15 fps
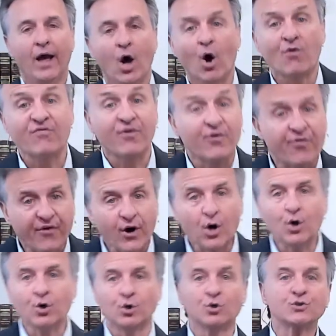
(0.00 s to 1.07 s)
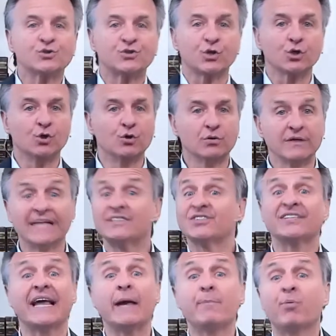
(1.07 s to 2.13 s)
for those who, let's
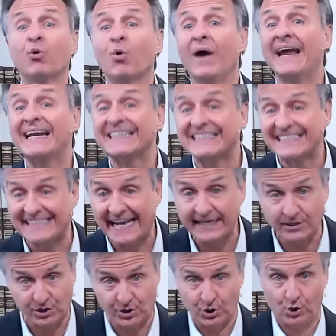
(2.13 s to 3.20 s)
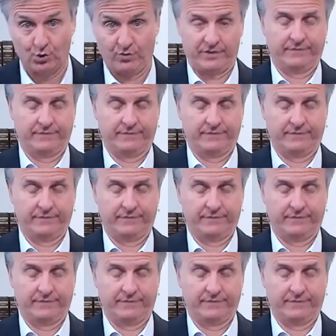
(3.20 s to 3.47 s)
say, pray to St. Jude,